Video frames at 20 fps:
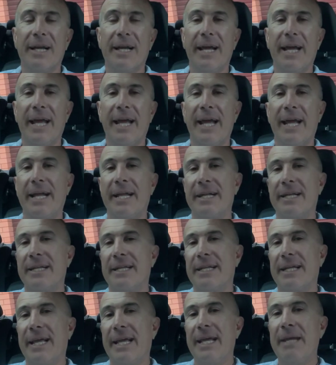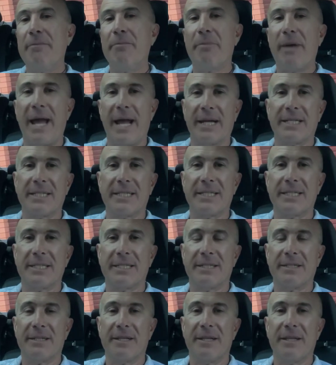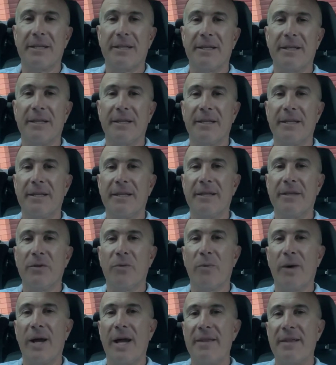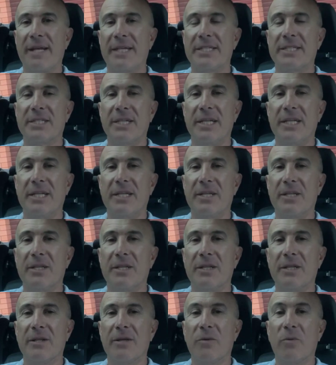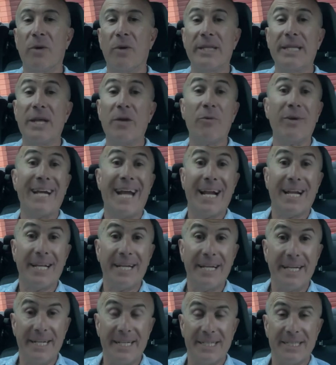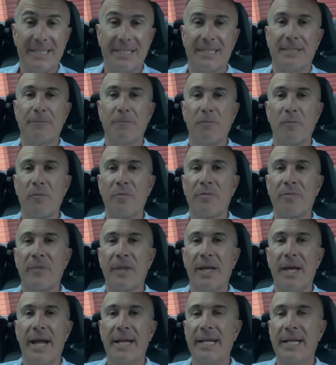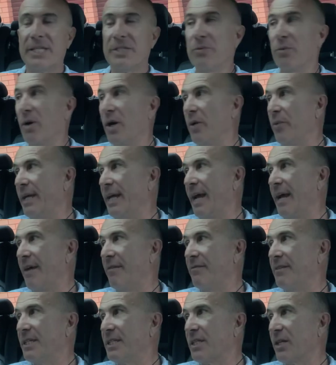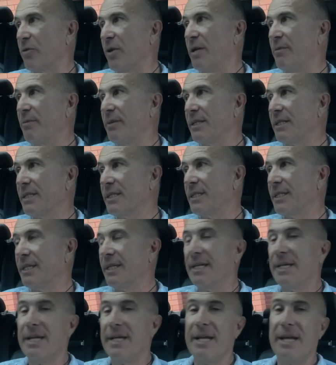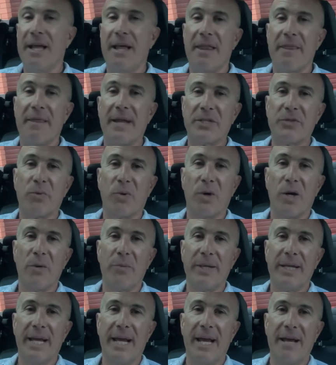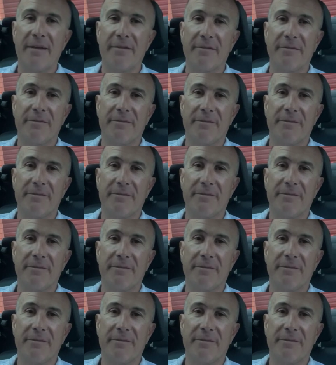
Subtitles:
and impacts the way they see what their reality is. And that's why we have disagreements. That's why we have